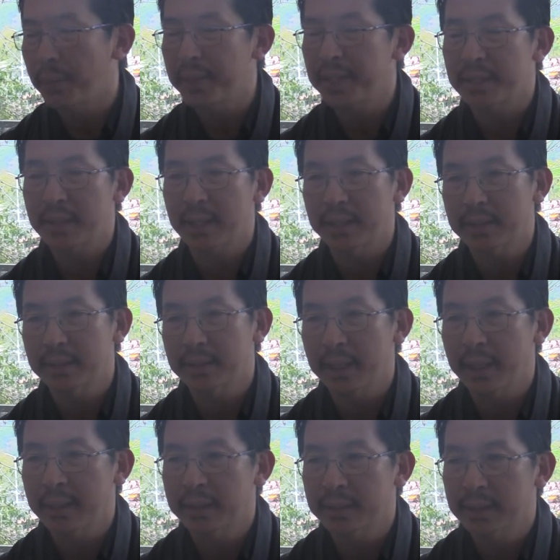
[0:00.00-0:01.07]
we started,
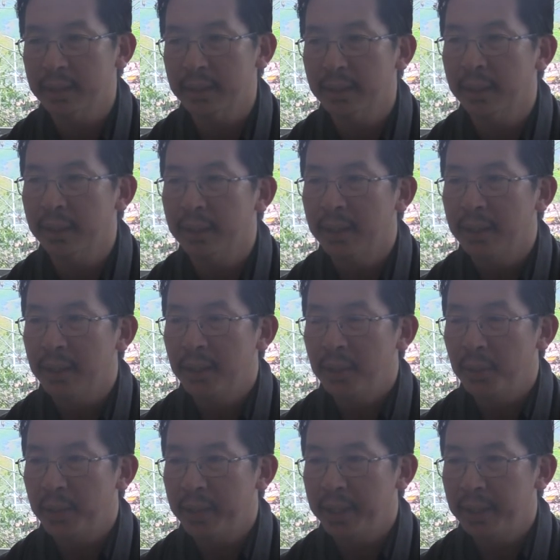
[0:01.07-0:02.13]
and
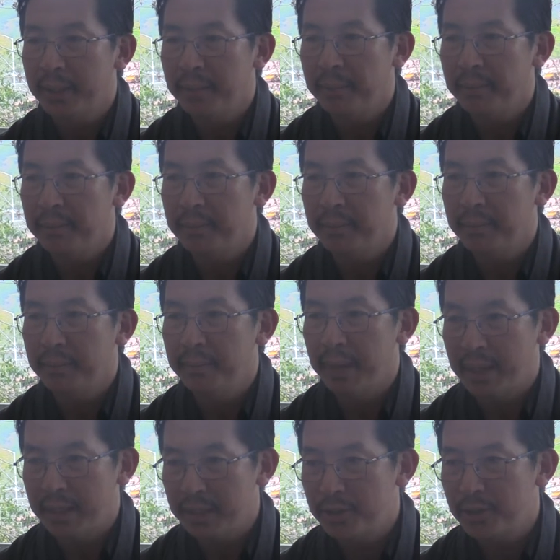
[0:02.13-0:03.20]
we
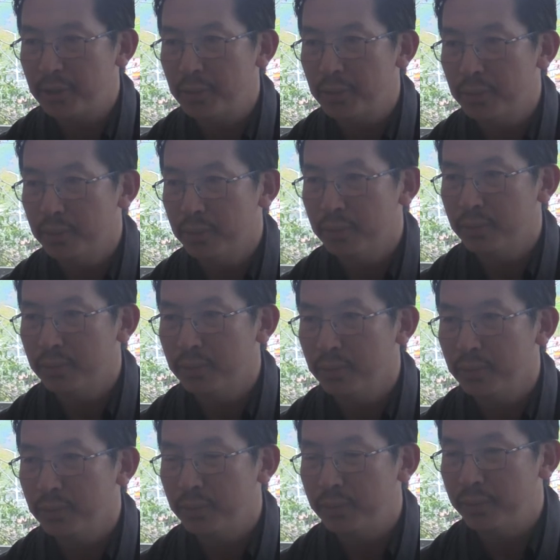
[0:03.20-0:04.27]
managed to
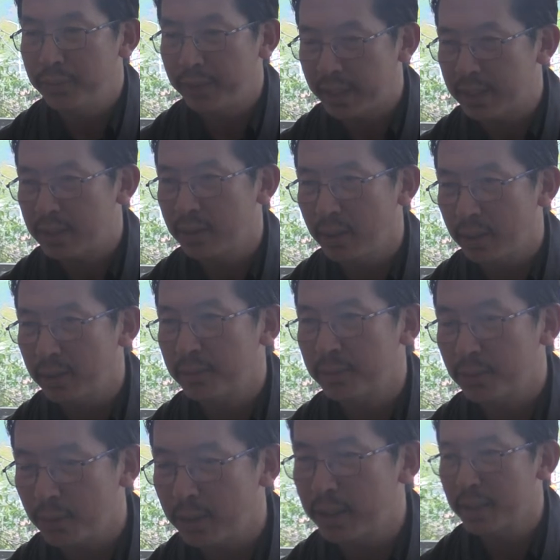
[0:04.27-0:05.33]
fix a lot
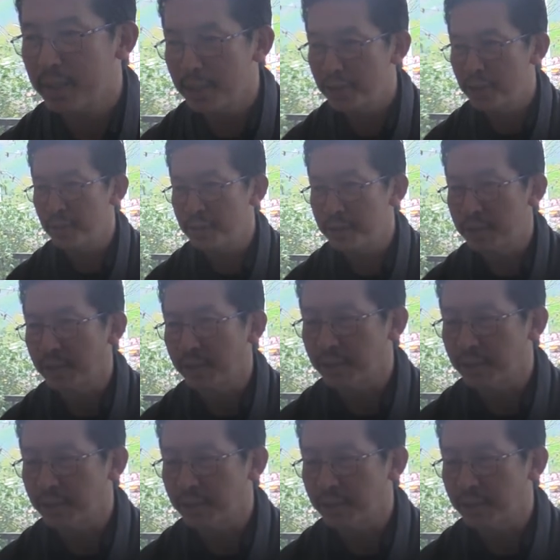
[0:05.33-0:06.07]
of toilet issues in the